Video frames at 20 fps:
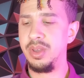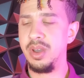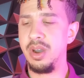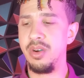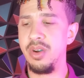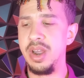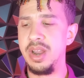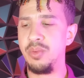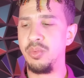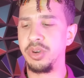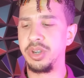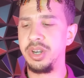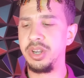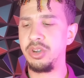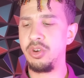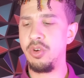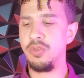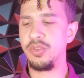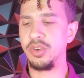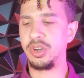All right, we're going to
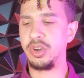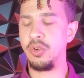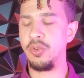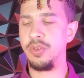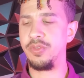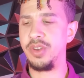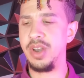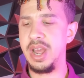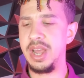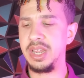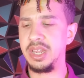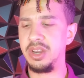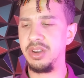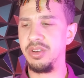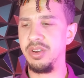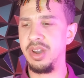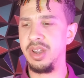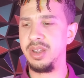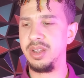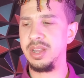go over Corviknight
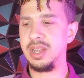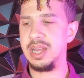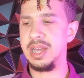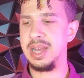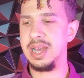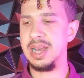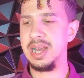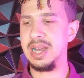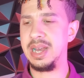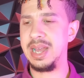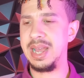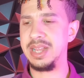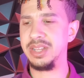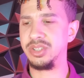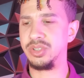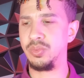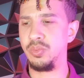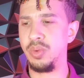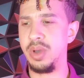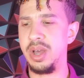here
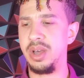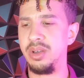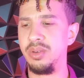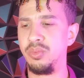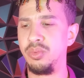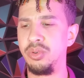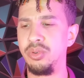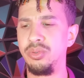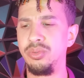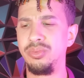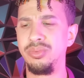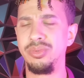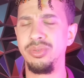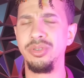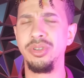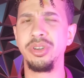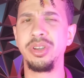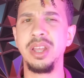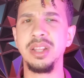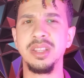as well. We'll
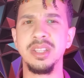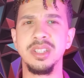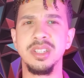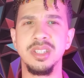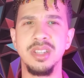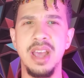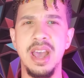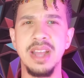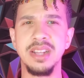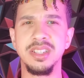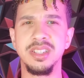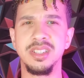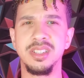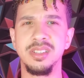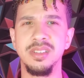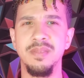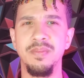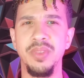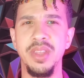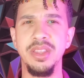look at the stats
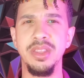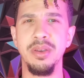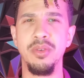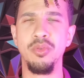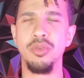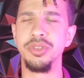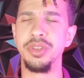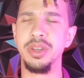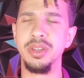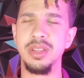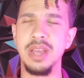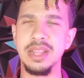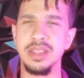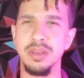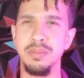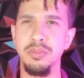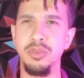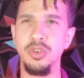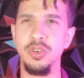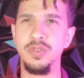and at
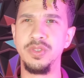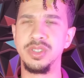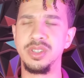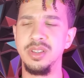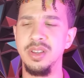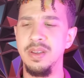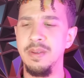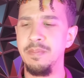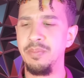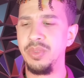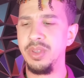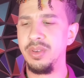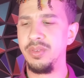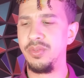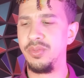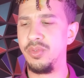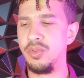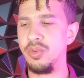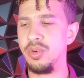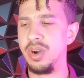the moves
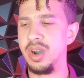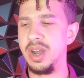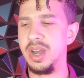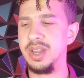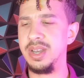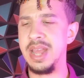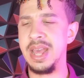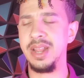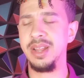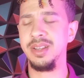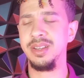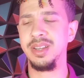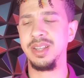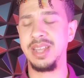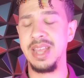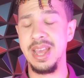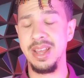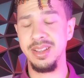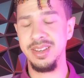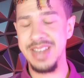for how
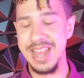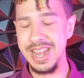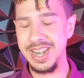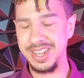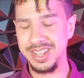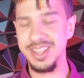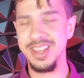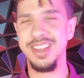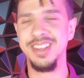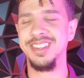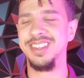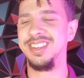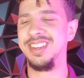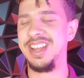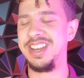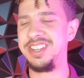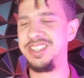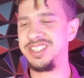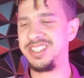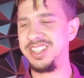do
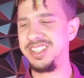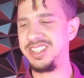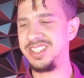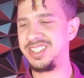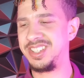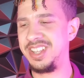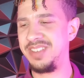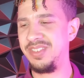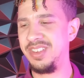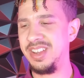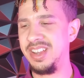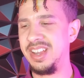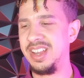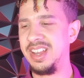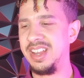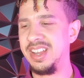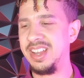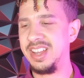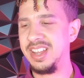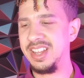you say this thing?
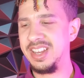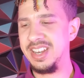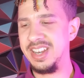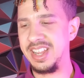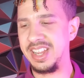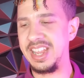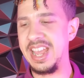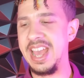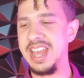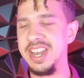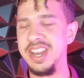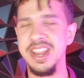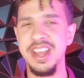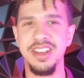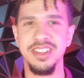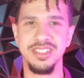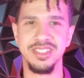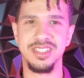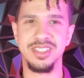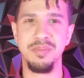
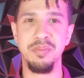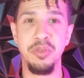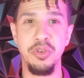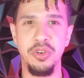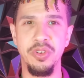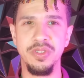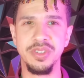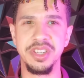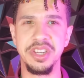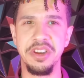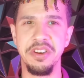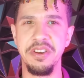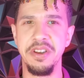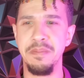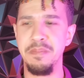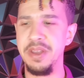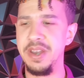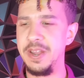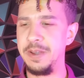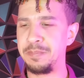Naganadel's moves here in a
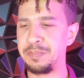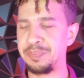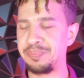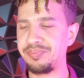minute.